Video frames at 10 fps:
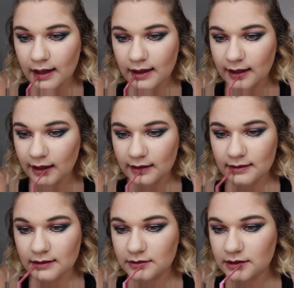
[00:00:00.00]
In
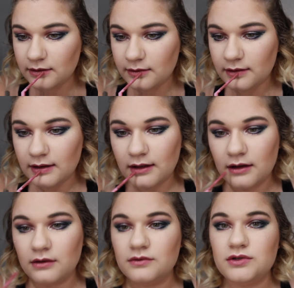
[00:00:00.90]
case you don't want to
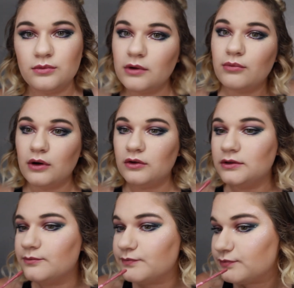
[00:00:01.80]
go super
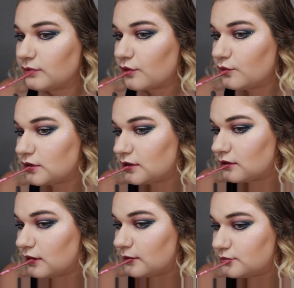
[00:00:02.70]
bold with
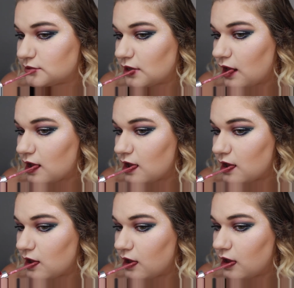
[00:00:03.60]
your lips,
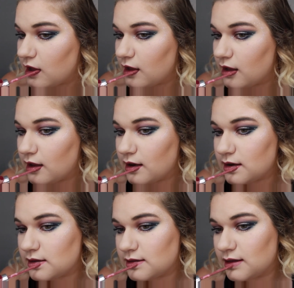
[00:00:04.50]

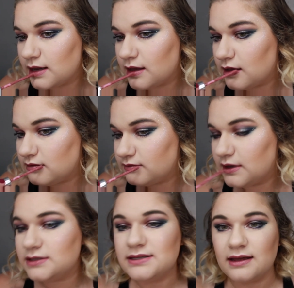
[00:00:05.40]
just gonna give
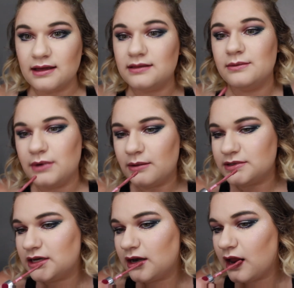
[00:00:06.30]
a second lip
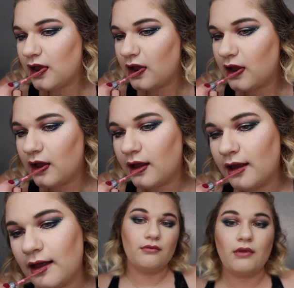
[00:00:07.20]
option.
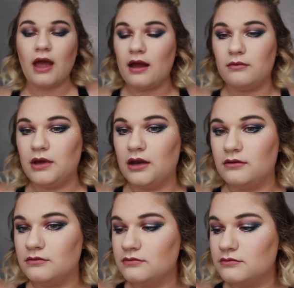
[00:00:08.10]
I mean,